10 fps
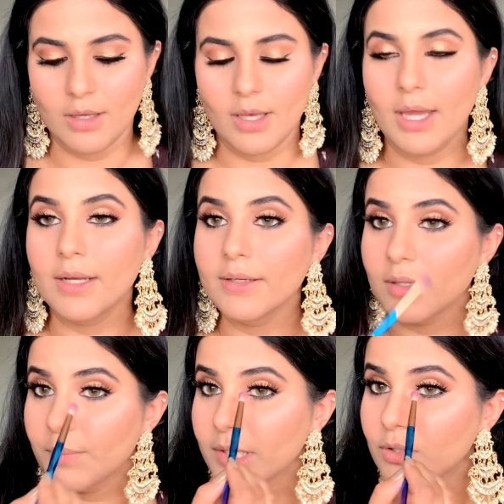and
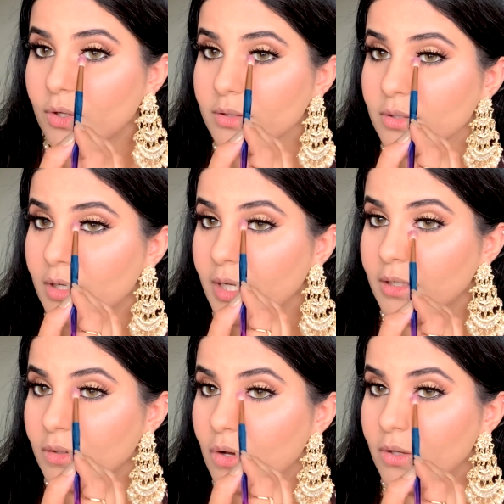a bit on the
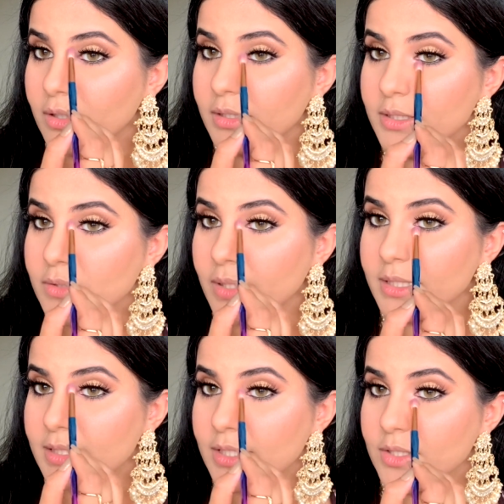inner corners to
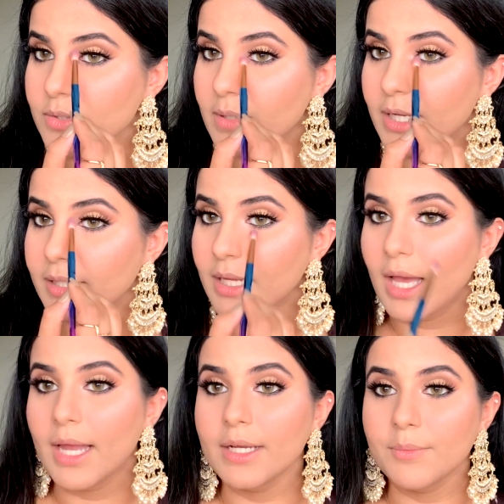accentuate
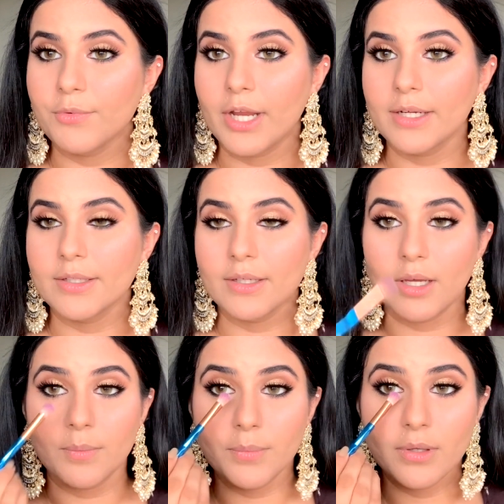and brighten
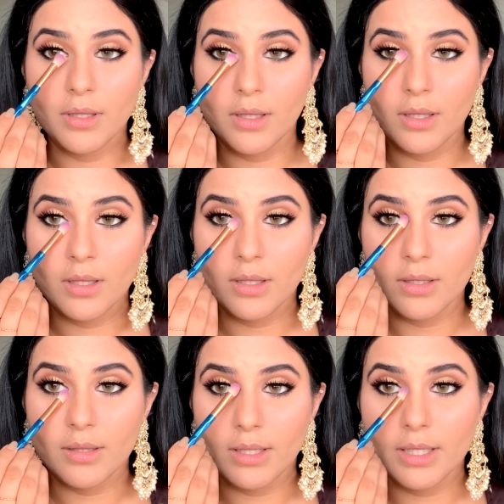up
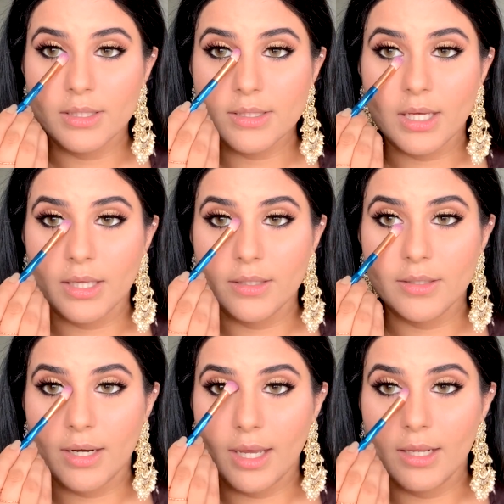the
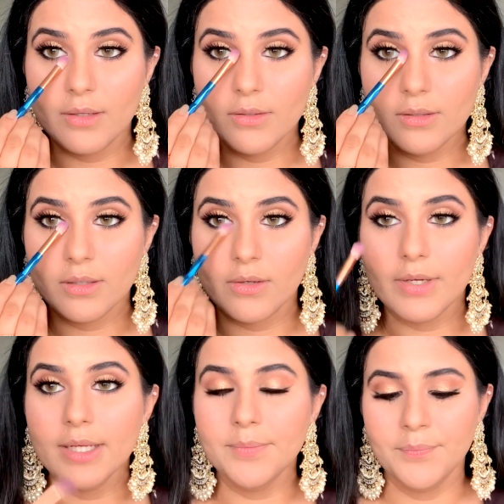entire eye look. All
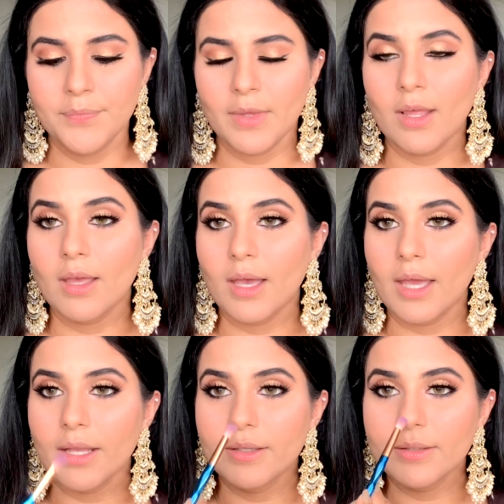right,
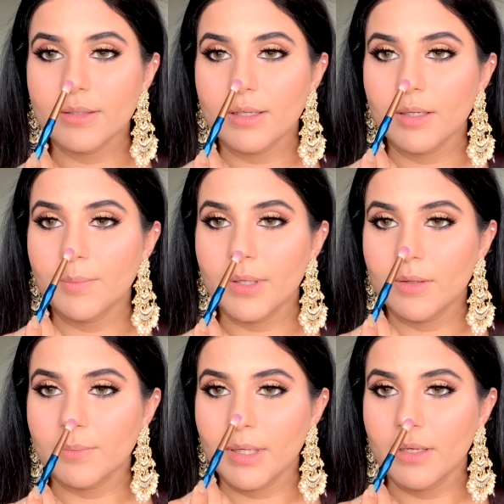and a bit
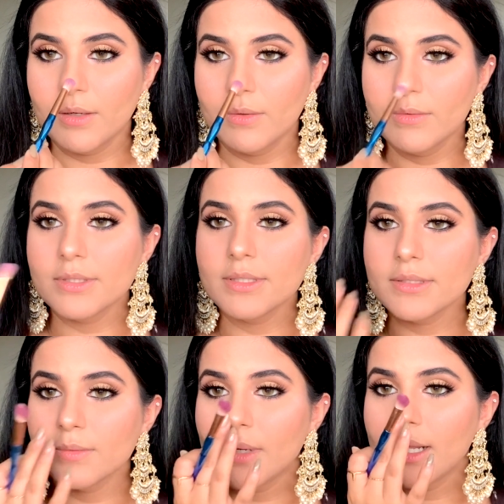on my nose
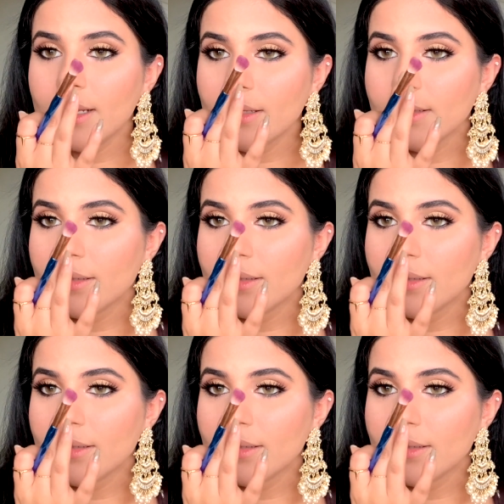as well.